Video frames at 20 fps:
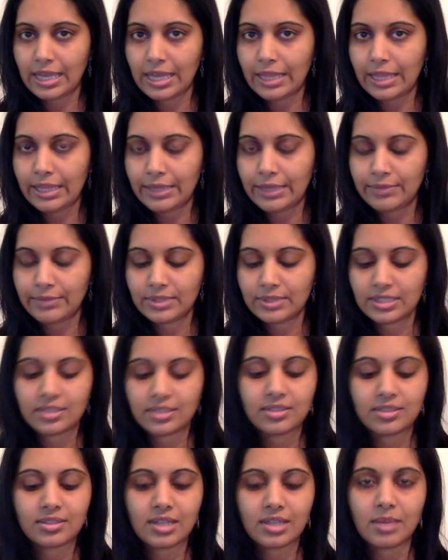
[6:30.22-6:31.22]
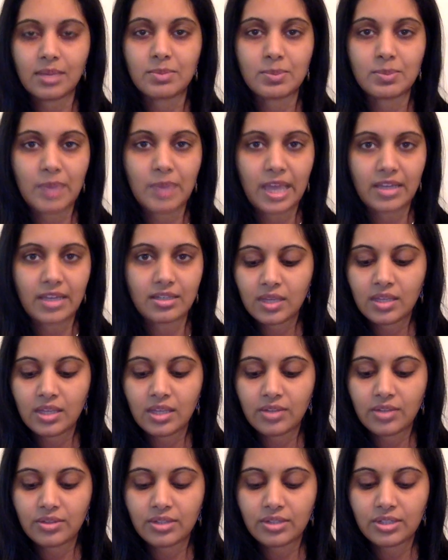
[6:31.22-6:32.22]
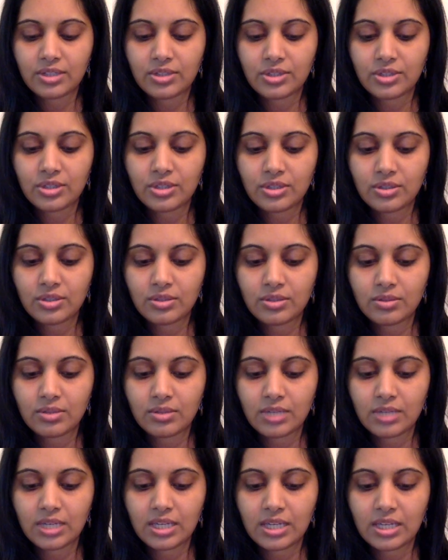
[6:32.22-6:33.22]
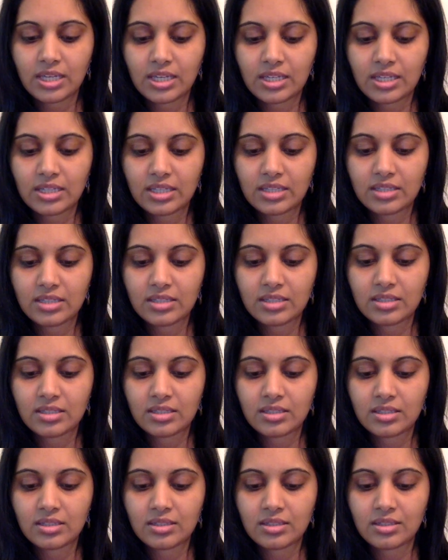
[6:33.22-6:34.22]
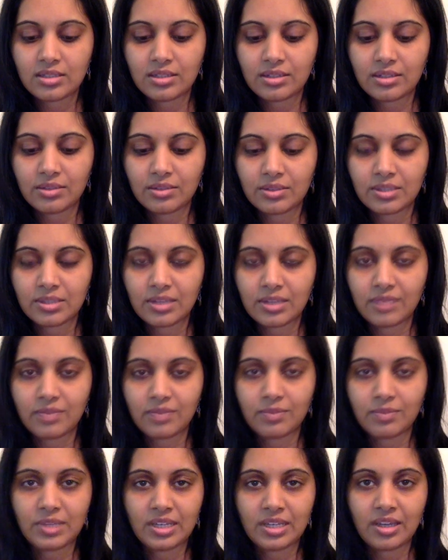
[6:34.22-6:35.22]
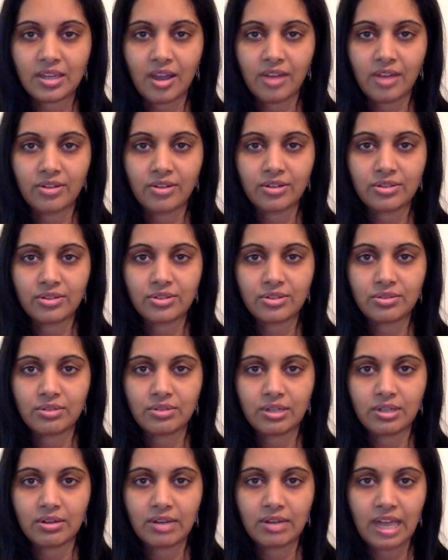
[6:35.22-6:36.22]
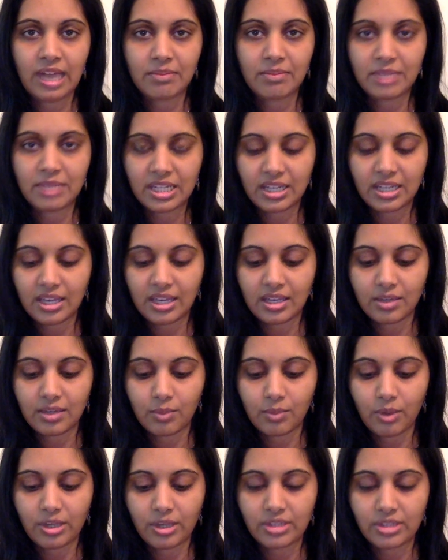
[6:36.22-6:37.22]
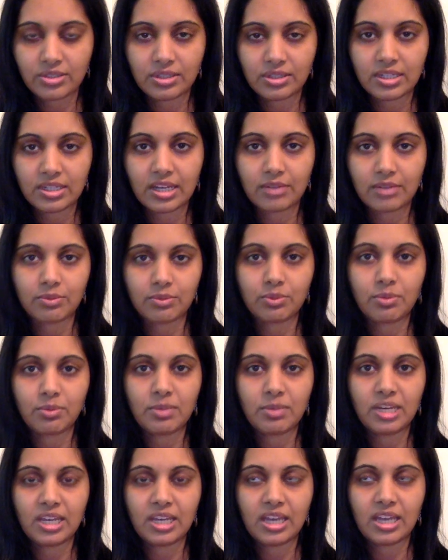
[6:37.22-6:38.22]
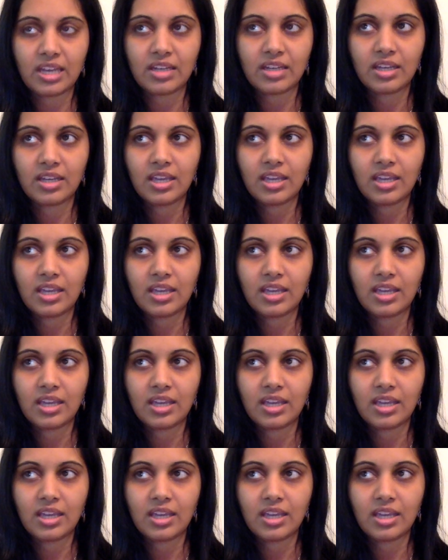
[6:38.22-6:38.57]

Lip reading: out, comes back. The other thing too is, aside from being kinder to their anatomy and wanting to connect with women again,